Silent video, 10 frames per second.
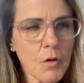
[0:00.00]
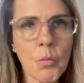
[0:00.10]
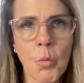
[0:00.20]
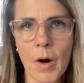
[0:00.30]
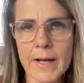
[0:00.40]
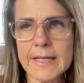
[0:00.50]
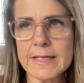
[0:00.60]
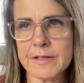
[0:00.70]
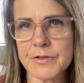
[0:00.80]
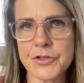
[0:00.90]
One
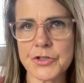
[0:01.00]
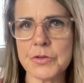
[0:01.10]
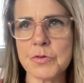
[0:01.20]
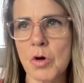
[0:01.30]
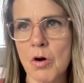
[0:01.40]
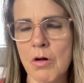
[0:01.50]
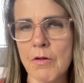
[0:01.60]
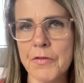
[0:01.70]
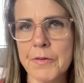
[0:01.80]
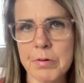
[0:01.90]
is to
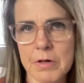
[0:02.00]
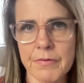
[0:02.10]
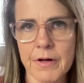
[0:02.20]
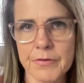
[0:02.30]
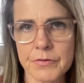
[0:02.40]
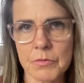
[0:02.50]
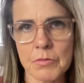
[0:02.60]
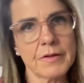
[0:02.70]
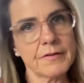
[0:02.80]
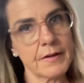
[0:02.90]
call the profile
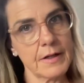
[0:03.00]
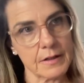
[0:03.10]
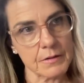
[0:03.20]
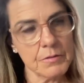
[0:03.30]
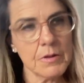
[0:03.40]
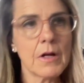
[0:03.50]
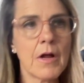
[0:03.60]
school and say, hello,